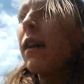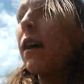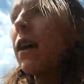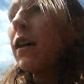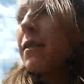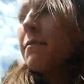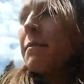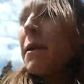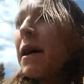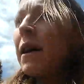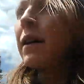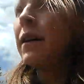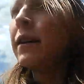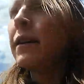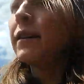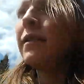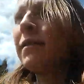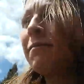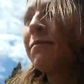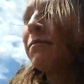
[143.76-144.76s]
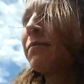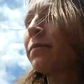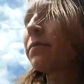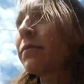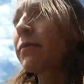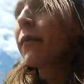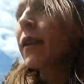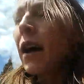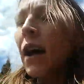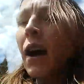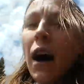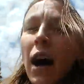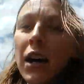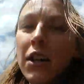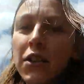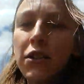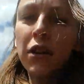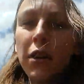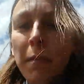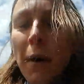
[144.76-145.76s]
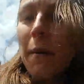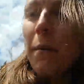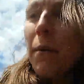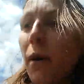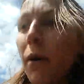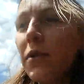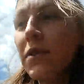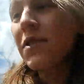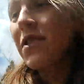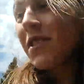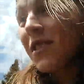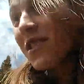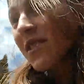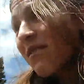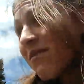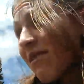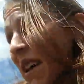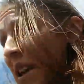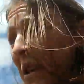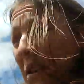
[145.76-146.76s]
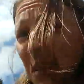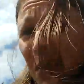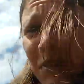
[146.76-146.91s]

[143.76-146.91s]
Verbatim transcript: um, I show you my posters. I don't